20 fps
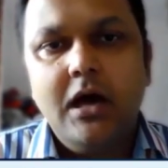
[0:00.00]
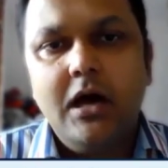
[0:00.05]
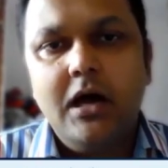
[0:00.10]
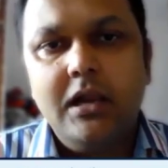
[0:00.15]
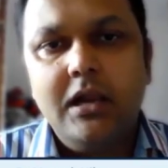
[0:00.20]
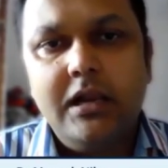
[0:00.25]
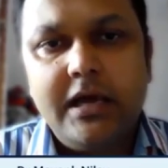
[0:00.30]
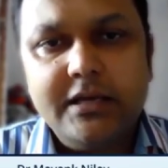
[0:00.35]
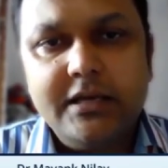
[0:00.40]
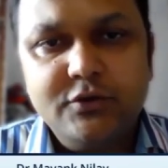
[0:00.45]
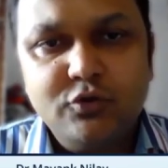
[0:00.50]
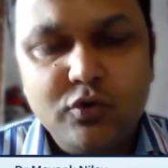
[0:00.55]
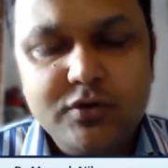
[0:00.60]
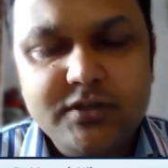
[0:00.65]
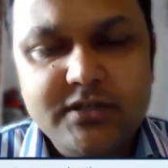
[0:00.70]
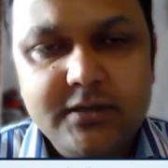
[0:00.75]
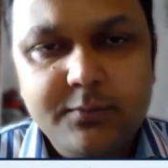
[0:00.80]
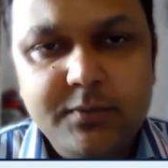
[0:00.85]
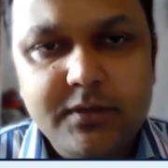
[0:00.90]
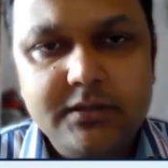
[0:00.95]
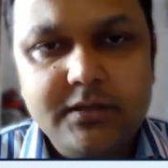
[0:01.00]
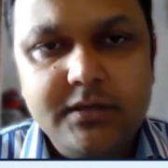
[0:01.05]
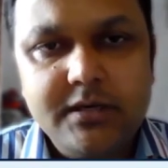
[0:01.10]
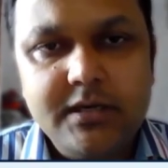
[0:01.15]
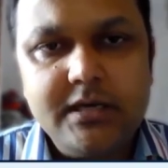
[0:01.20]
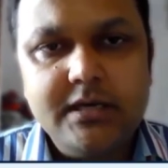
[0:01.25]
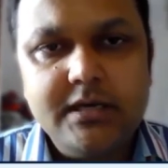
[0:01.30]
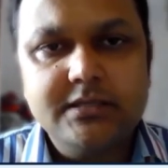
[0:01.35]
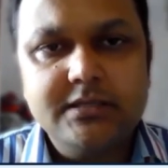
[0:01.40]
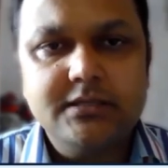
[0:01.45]

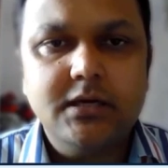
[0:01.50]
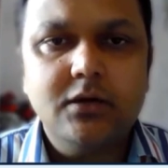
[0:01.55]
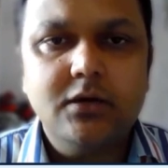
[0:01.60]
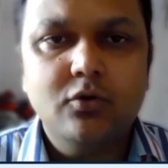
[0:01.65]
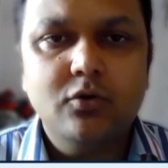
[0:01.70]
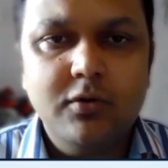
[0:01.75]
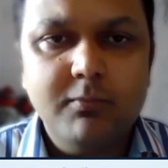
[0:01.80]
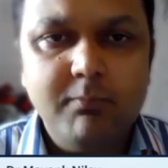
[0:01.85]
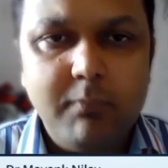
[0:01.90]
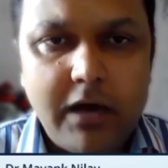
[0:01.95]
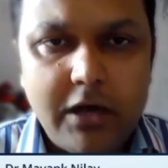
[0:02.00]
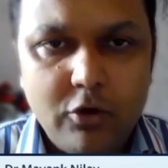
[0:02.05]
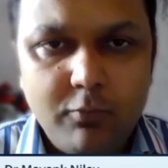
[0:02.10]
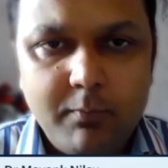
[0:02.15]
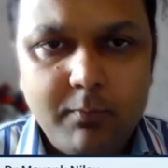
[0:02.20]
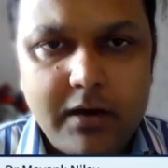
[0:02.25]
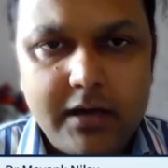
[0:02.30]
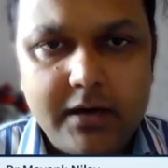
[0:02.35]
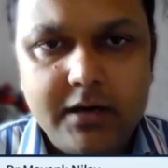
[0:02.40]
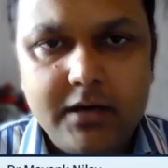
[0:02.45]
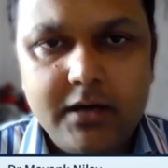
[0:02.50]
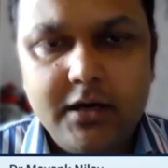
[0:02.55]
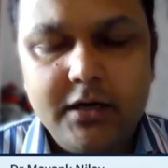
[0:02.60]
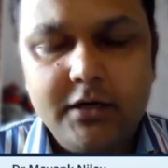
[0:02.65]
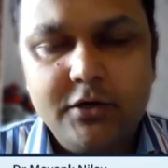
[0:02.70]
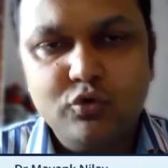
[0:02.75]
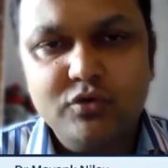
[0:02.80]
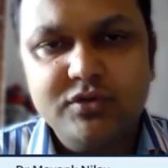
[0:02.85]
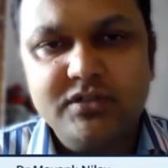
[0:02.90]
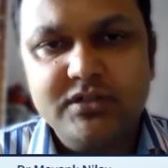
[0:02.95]
Lyso-Gb3 is a good
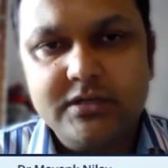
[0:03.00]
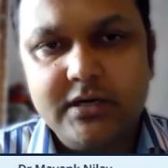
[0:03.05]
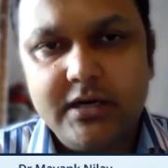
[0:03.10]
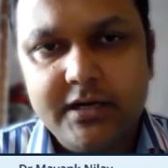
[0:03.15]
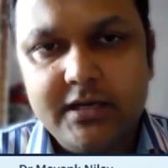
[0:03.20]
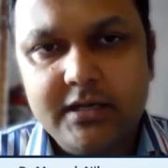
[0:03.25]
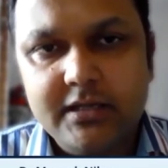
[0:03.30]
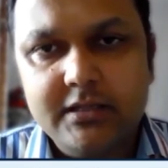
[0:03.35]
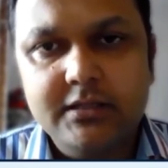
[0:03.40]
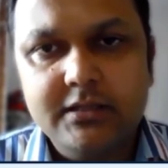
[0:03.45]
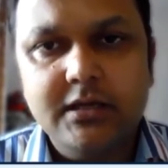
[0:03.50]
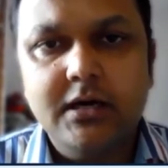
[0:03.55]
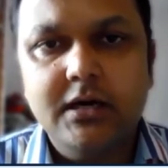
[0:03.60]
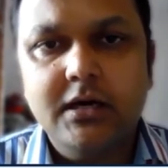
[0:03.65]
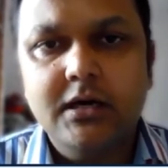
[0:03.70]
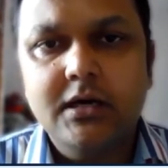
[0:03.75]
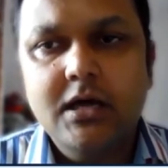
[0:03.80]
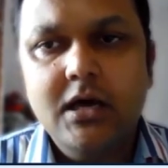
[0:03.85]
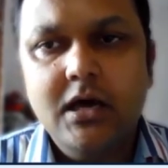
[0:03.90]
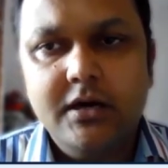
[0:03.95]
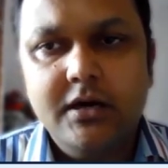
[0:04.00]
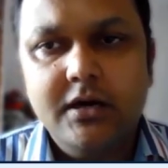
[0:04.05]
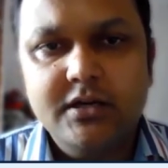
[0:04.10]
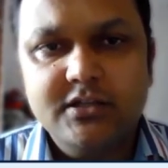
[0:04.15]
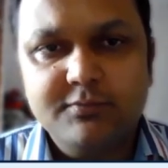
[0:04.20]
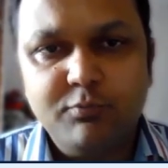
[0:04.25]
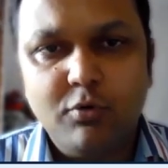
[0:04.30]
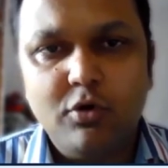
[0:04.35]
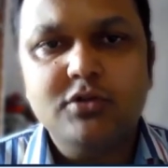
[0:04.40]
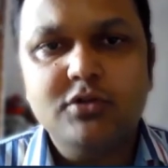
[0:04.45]
biomarker to study the
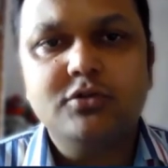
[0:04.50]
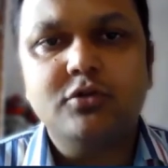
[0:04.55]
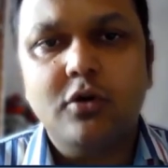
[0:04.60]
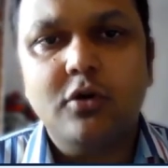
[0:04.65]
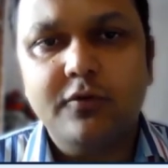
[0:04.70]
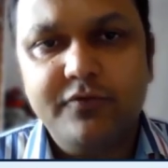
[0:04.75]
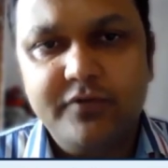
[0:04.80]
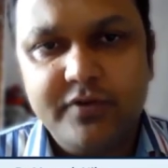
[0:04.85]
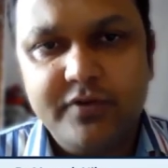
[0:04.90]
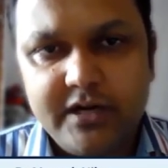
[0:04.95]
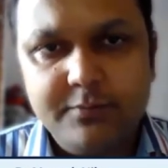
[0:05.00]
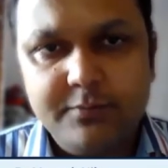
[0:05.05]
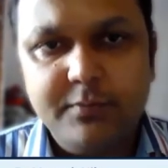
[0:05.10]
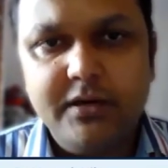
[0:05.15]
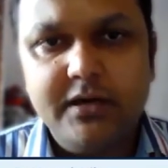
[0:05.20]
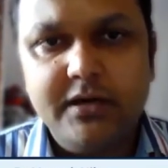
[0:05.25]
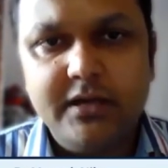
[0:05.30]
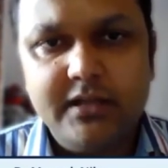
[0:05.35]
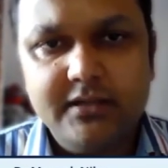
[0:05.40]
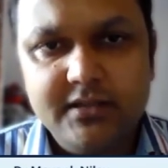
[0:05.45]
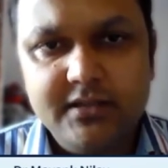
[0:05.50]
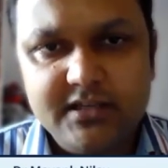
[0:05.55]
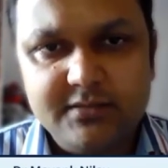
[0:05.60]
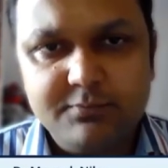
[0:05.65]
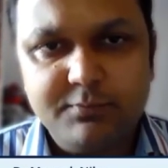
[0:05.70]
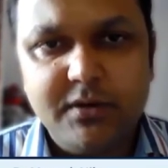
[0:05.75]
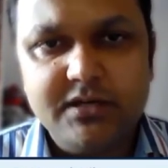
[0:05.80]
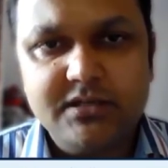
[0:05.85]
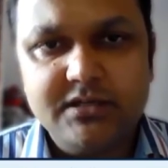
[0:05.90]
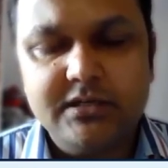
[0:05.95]
response of treatment in these
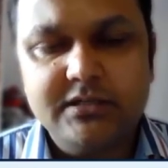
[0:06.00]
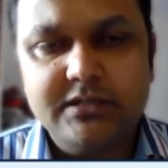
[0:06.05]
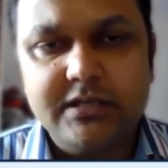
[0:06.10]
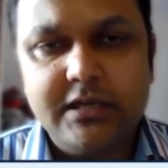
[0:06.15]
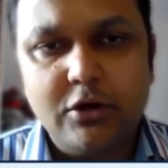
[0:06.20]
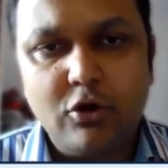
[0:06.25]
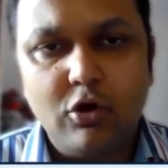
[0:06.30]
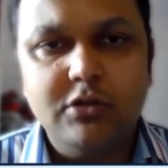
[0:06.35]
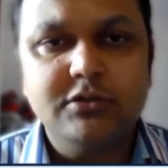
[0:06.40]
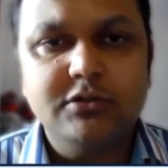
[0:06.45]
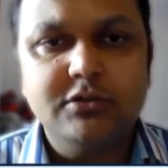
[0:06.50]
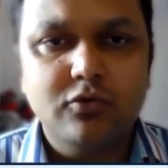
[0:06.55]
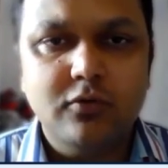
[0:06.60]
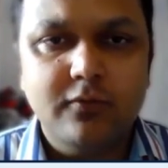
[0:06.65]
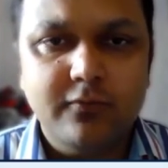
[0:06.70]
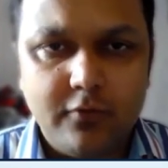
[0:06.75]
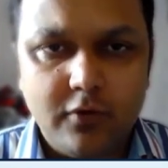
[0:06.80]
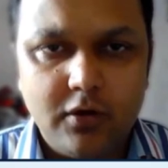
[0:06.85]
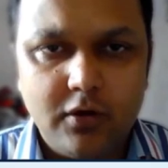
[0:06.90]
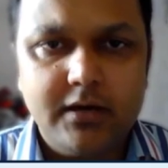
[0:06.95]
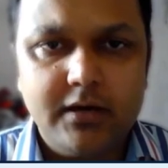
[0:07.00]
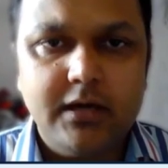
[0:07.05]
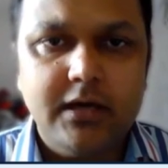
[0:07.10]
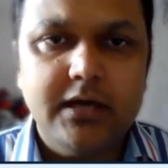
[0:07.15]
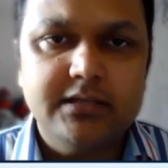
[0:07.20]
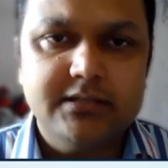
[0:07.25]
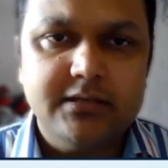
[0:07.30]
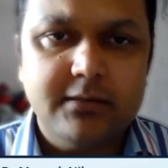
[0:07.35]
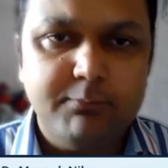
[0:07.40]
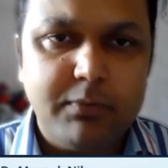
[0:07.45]
patients, and also for
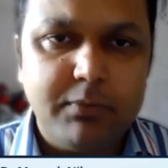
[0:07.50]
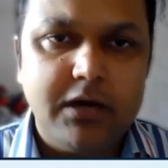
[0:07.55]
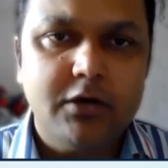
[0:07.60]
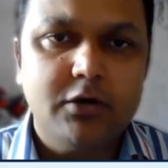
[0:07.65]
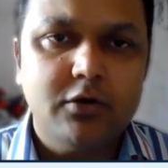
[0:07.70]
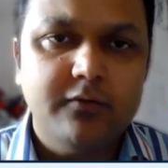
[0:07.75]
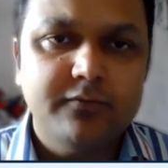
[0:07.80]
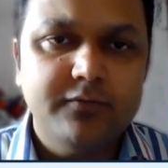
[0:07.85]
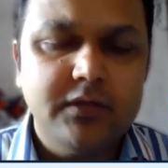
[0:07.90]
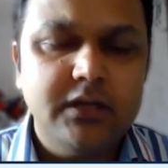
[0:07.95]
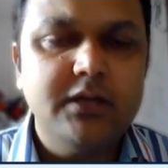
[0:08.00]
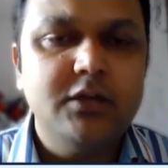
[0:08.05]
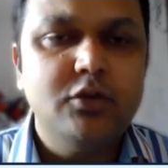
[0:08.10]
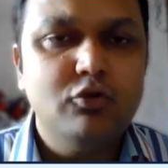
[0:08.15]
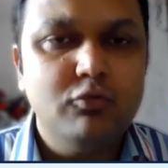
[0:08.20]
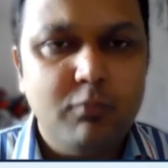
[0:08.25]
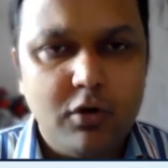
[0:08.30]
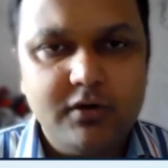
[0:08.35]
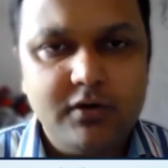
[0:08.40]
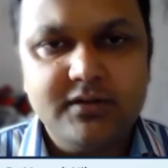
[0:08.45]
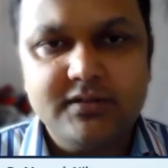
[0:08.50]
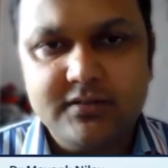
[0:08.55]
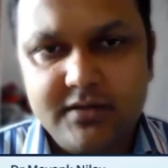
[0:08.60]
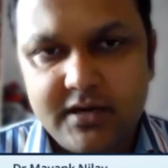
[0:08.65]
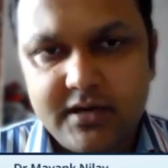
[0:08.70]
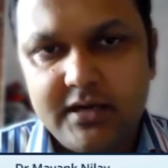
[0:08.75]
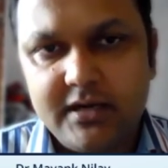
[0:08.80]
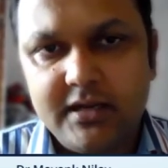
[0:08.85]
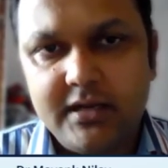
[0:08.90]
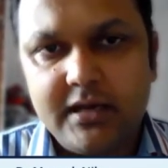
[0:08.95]
as a part of the newborn
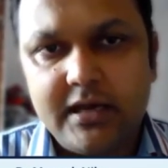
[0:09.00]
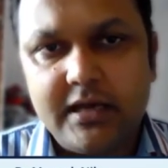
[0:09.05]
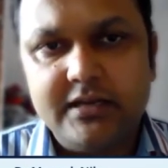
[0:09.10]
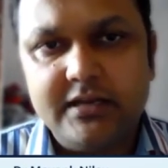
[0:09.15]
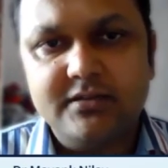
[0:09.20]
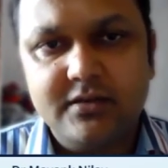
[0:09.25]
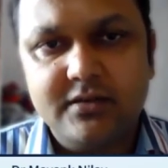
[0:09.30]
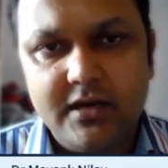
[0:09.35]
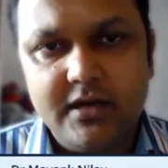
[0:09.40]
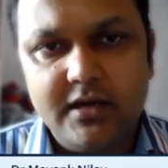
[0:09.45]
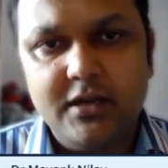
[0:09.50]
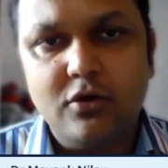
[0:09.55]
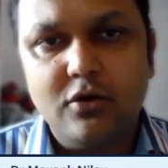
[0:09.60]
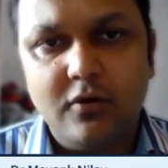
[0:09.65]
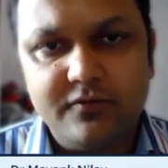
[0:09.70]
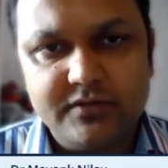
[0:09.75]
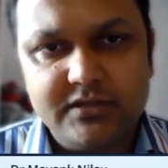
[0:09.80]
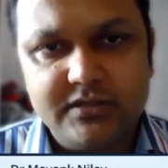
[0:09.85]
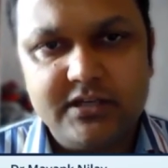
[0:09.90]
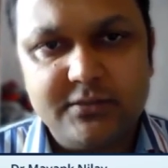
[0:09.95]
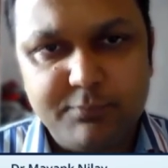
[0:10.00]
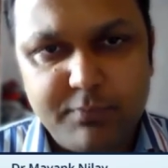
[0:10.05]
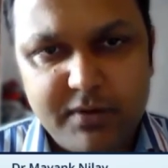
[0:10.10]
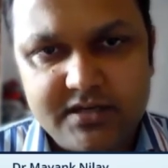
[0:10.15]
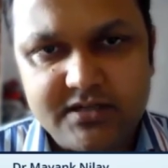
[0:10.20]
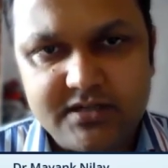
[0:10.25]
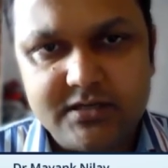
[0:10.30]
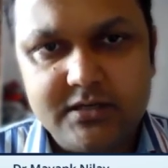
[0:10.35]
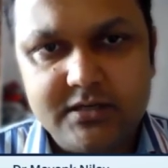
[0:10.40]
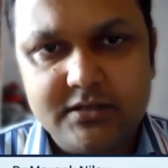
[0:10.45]
screening and screening of such
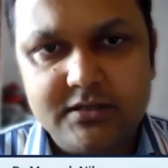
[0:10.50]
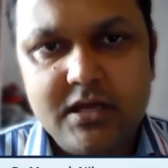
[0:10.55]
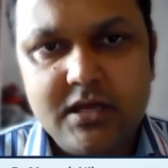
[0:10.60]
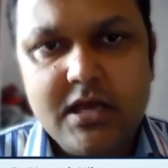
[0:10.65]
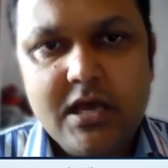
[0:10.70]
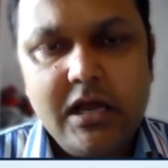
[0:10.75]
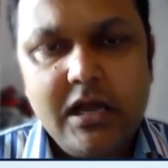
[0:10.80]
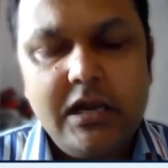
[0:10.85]
patients.